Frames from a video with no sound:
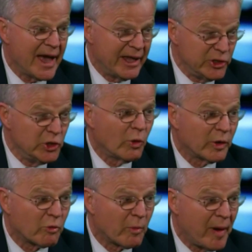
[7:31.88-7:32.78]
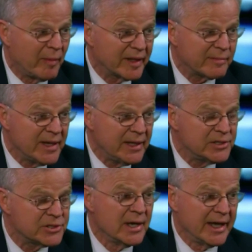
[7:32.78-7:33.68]
And you know what a republic
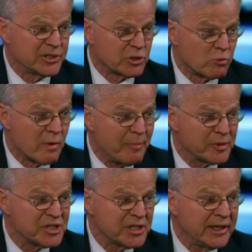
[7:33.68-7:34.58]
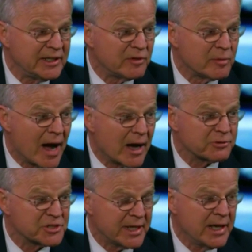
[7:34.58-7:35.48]
means? It's a representative
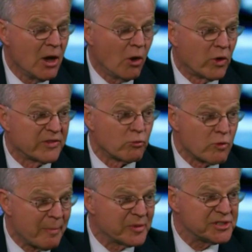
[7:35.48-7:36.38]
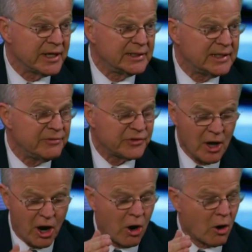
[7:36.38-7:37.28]
democracy where the representatives
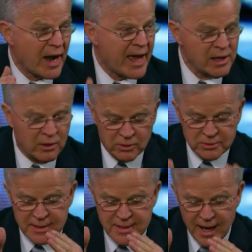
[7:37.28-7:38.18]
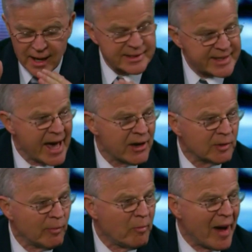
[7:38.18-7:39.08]
are held
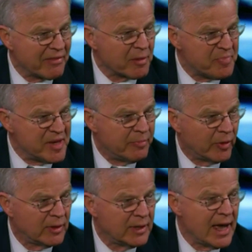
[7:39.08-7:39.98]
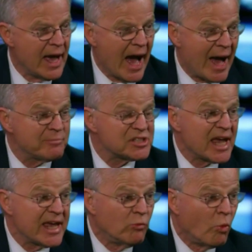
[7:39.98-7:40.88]
accountable by the people. I'm
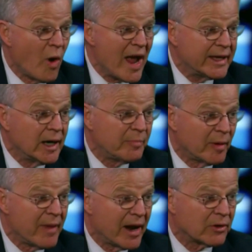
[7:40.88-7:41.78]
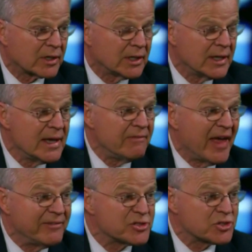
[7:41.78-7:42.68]
saying, wake up, America.
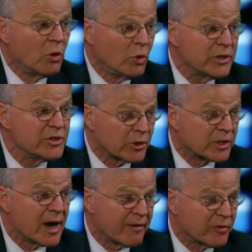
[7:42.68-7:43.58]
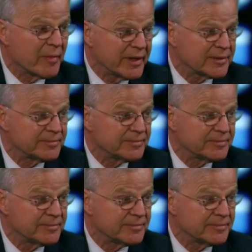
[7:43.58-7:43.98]
They've stolen your government.